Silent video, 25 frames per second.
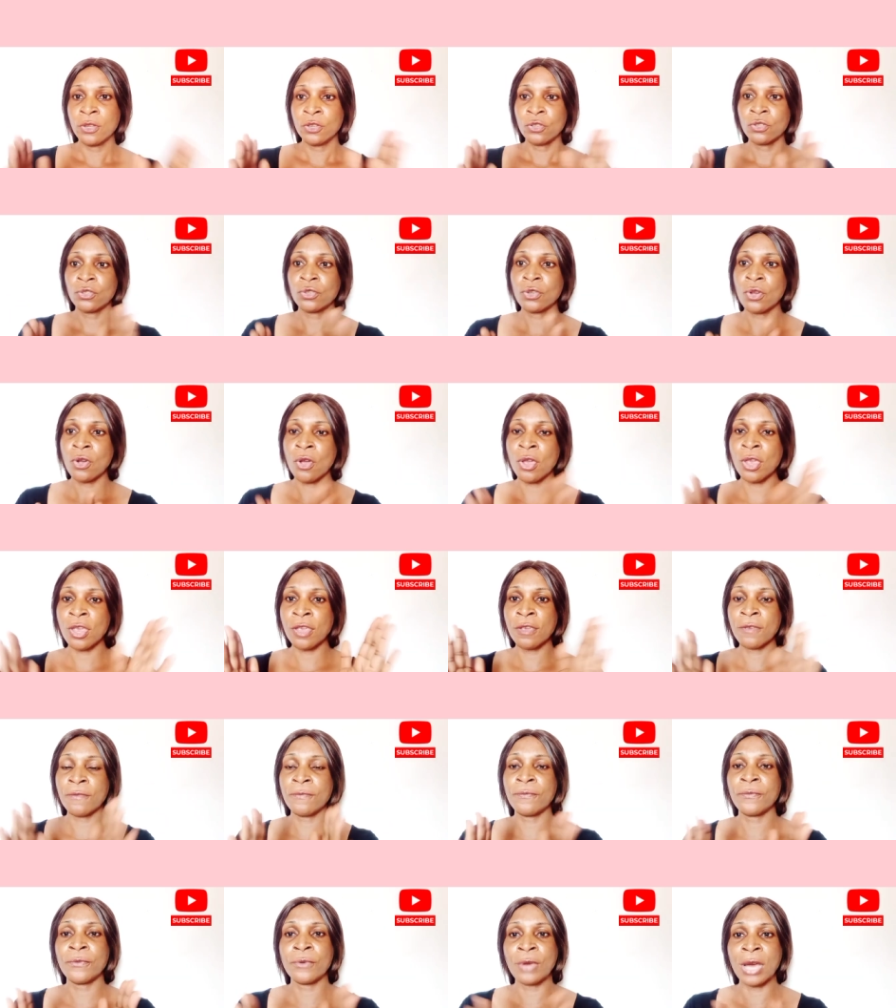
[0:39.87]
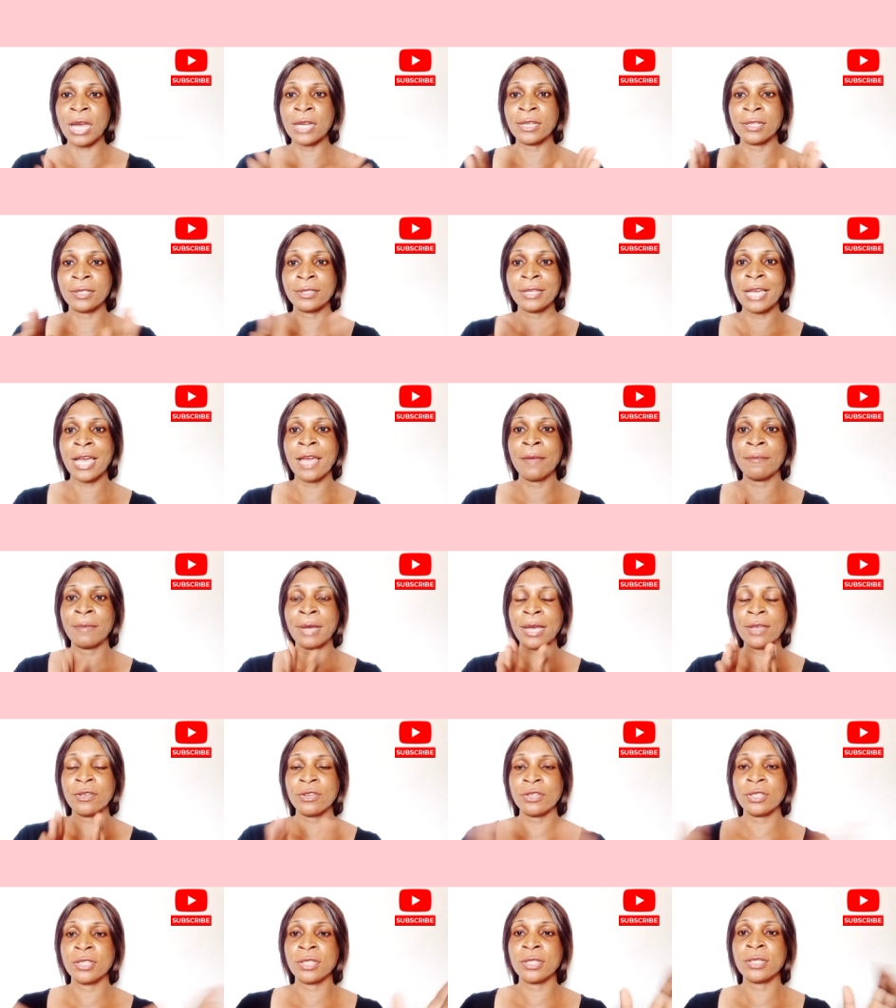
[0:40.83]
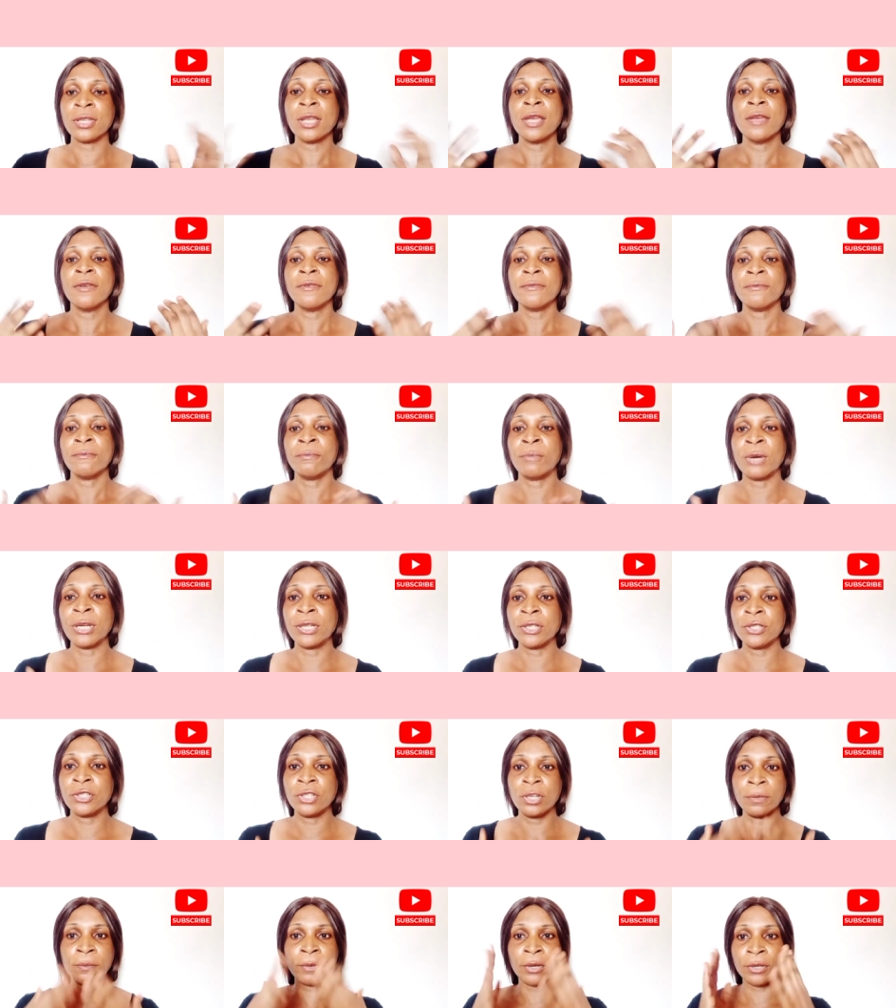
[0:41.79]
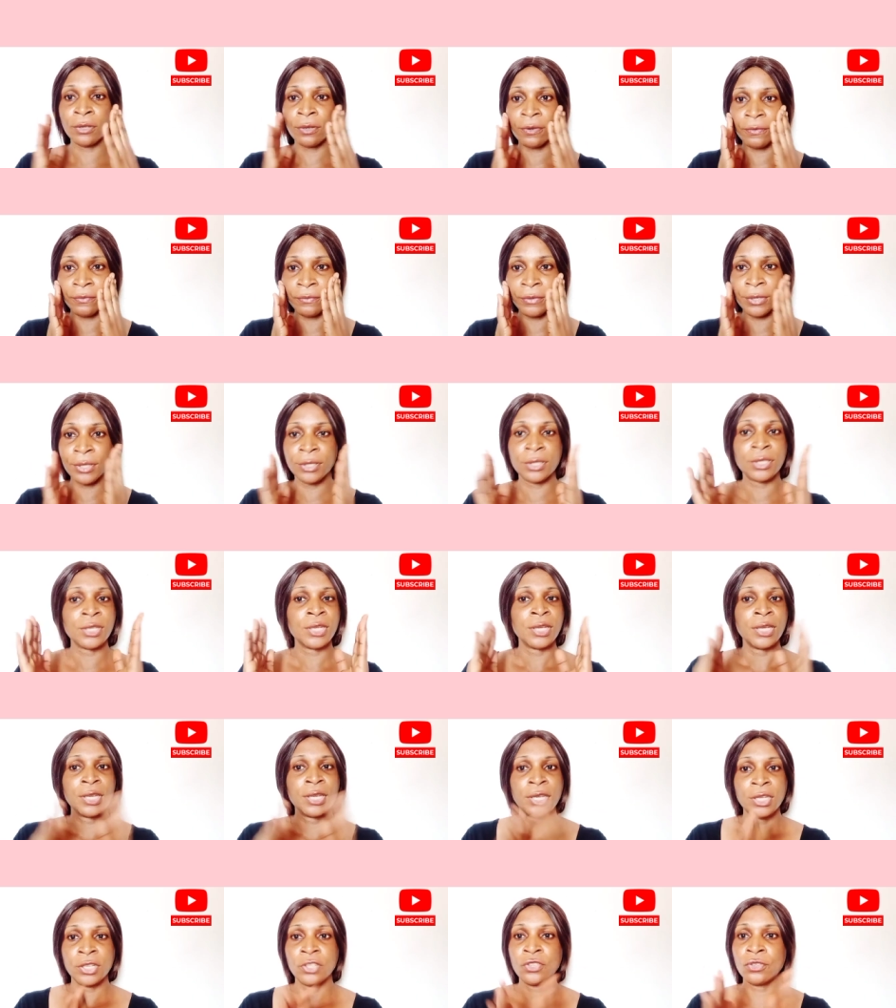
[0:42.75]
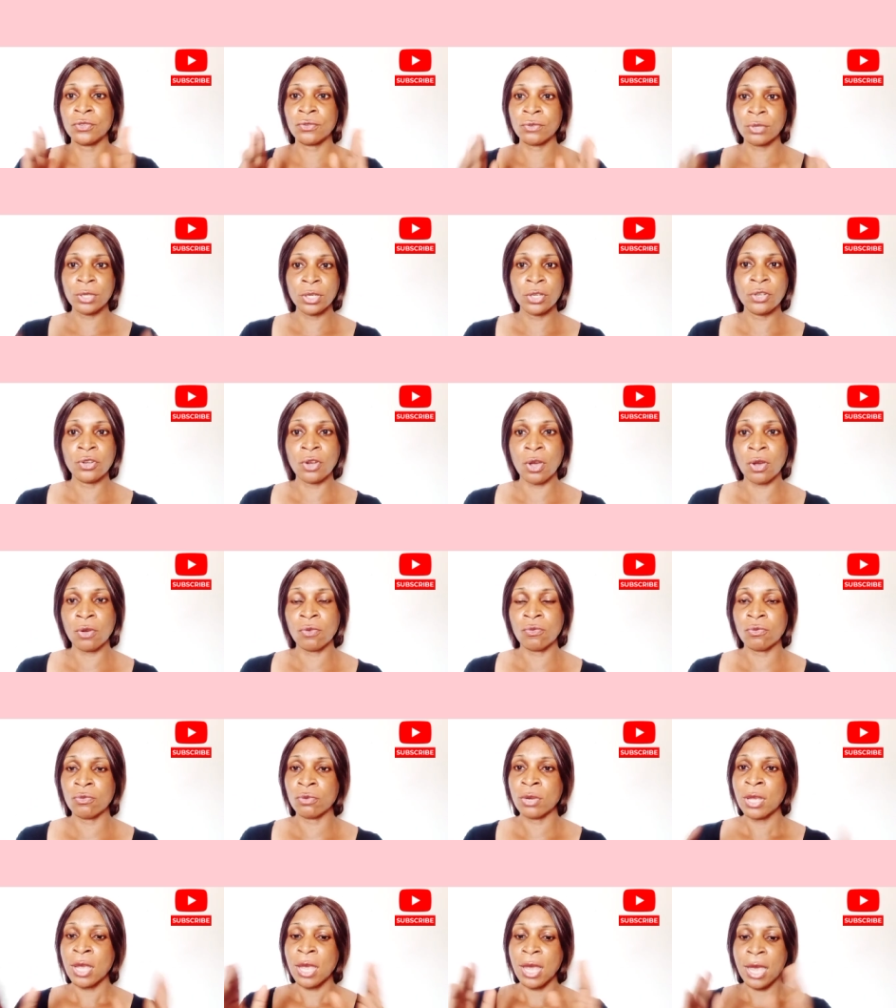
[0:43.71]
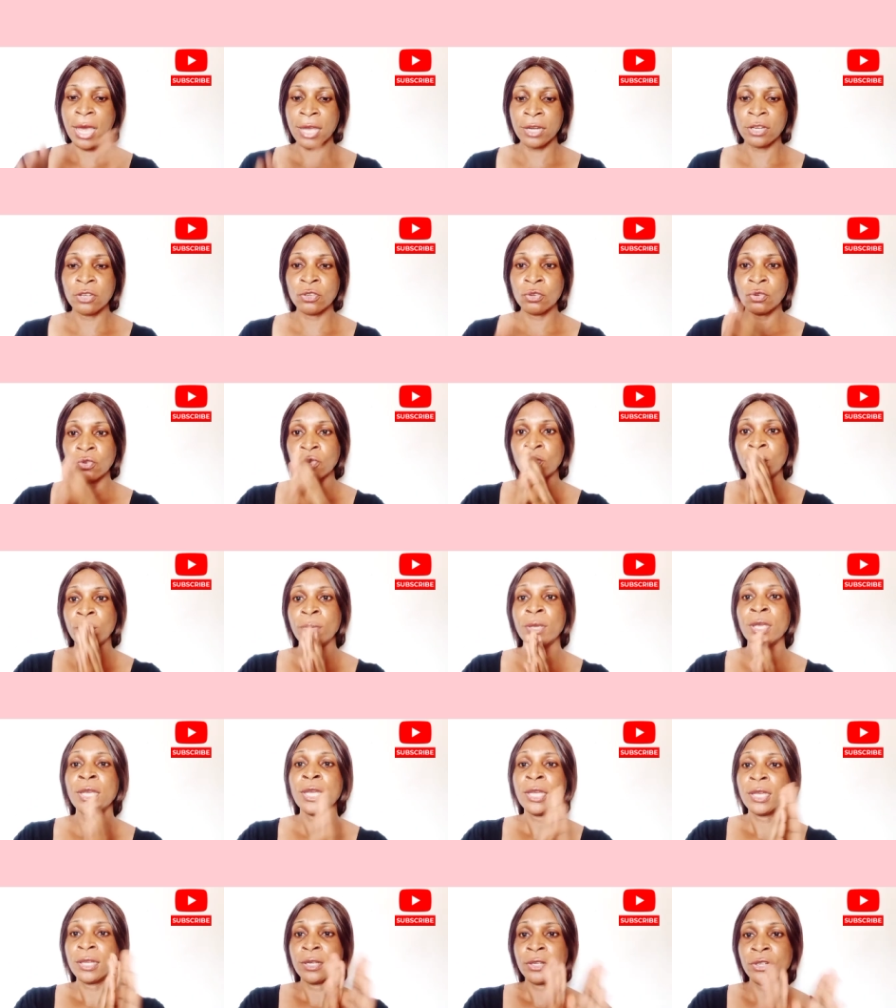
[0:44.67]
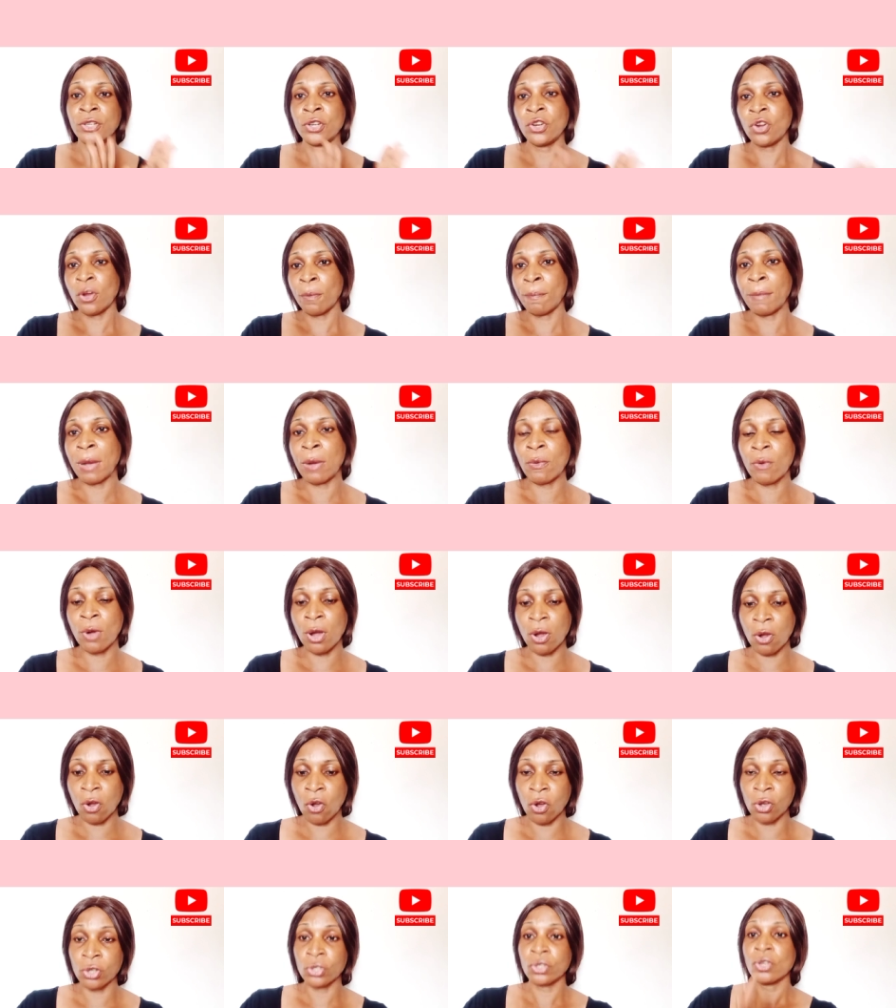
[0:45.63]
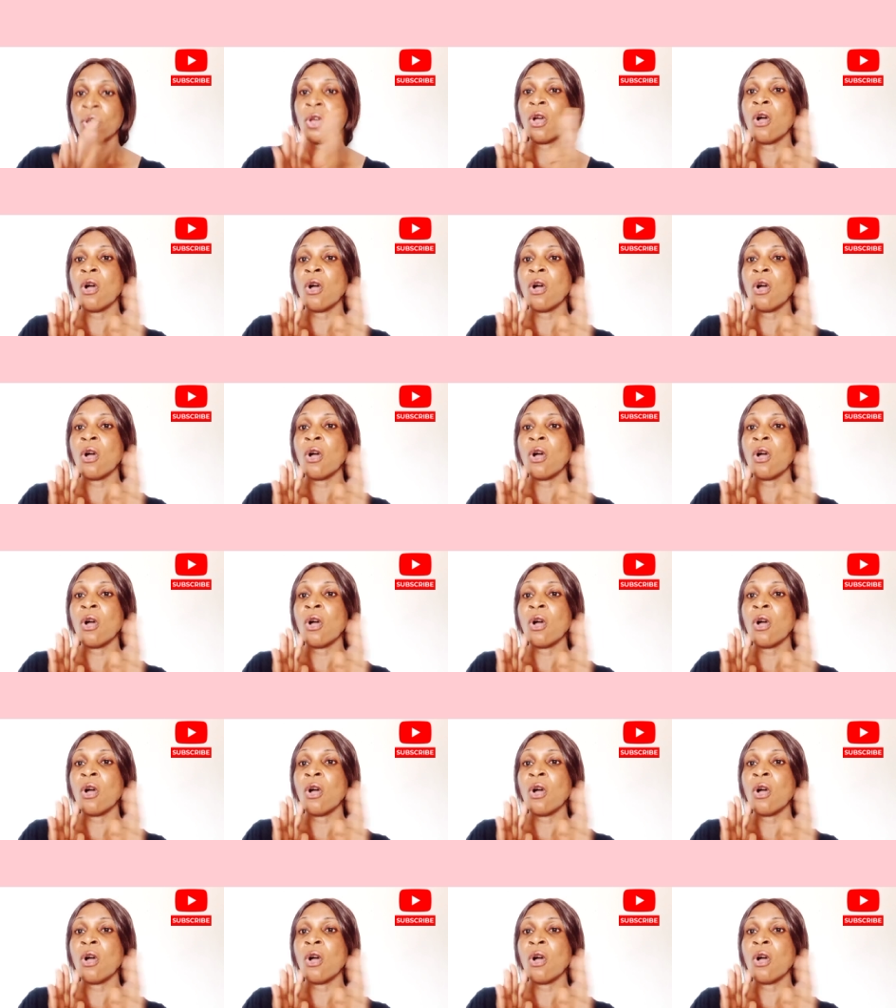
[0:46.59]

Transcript: so if you are the type that uses body cream on your face it is really not good and it could be the number one cause